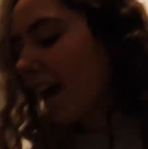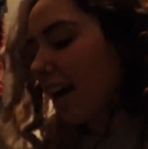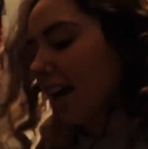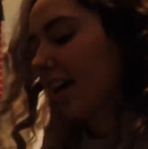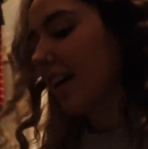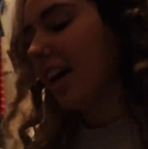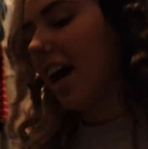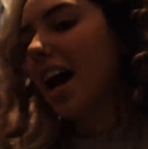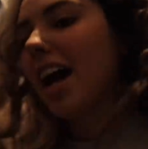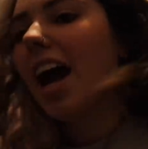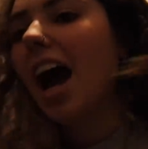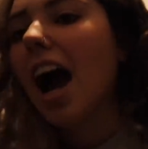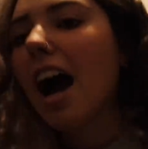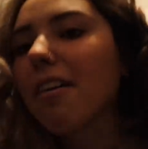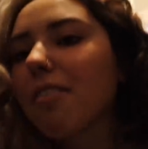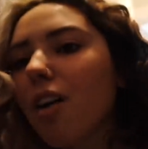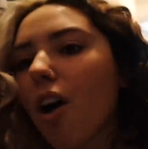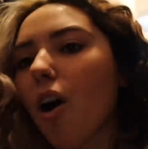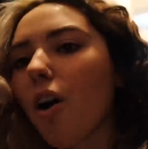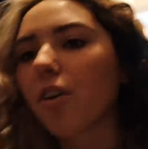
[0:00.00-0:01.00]
And I
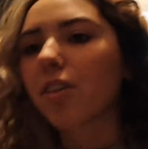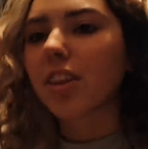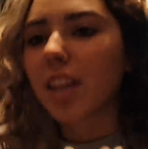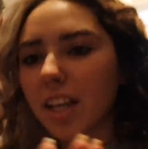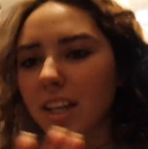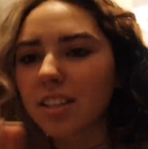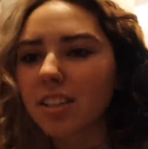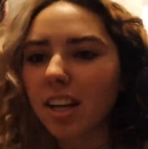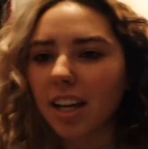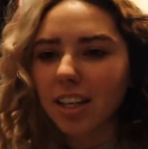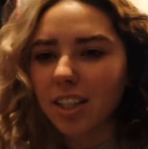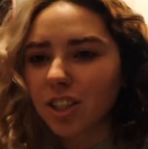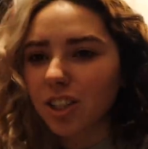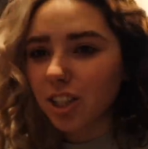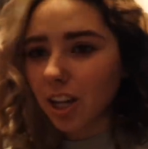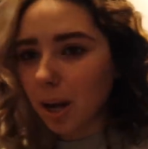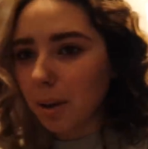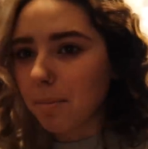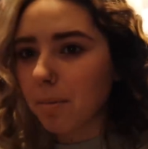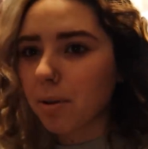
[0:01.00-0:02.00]
have all these like
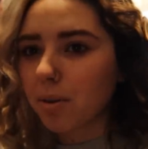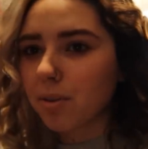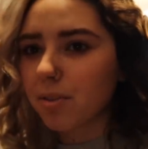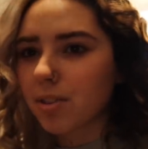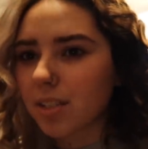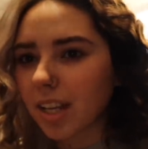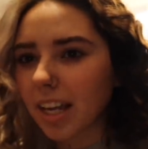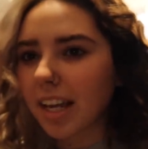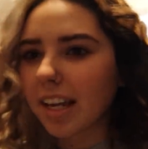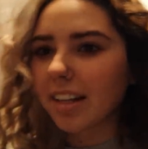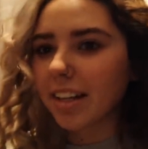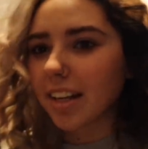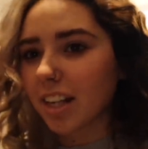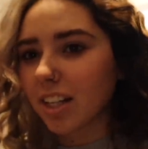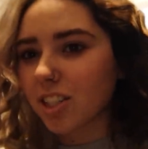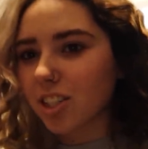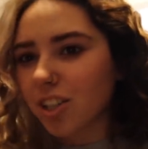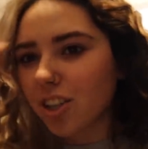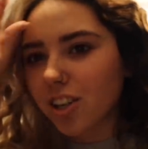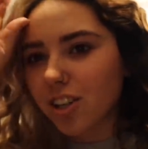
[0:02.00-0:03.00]
shampoos and
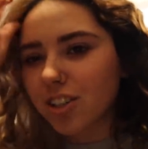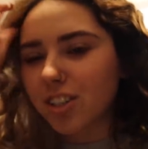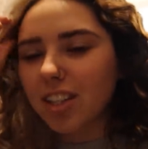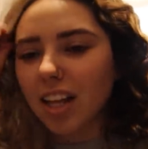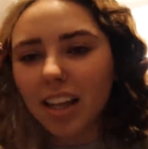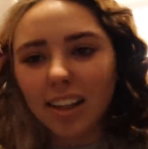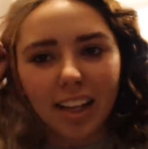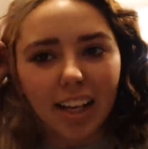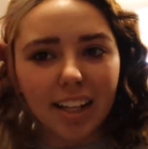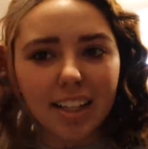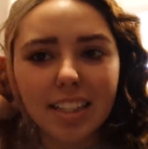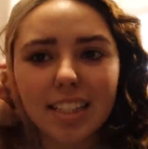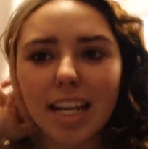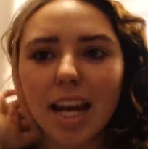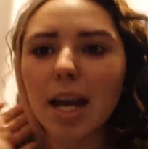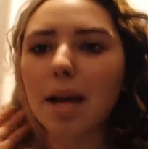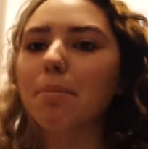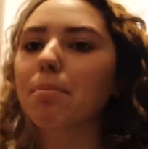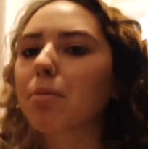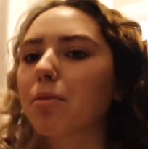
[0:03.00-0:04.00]
conditioners that like
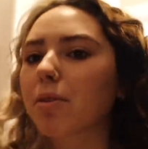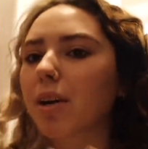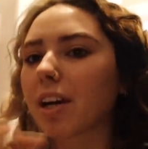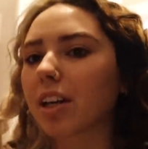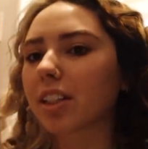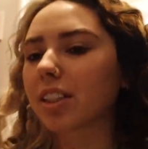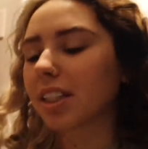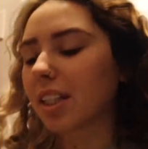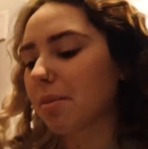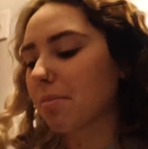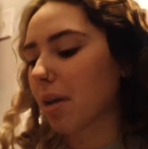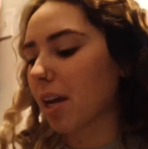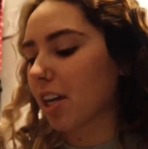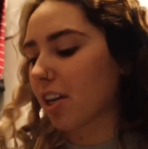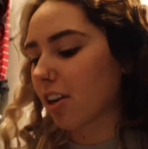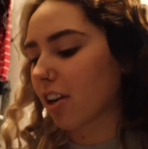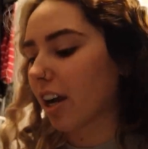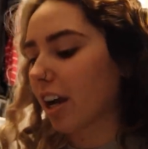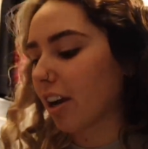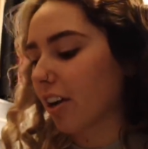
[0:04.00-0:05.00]
temporarily make
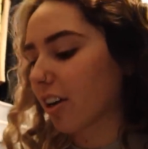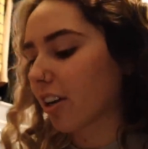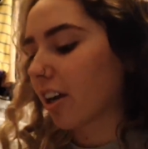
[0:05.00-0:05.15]
your hair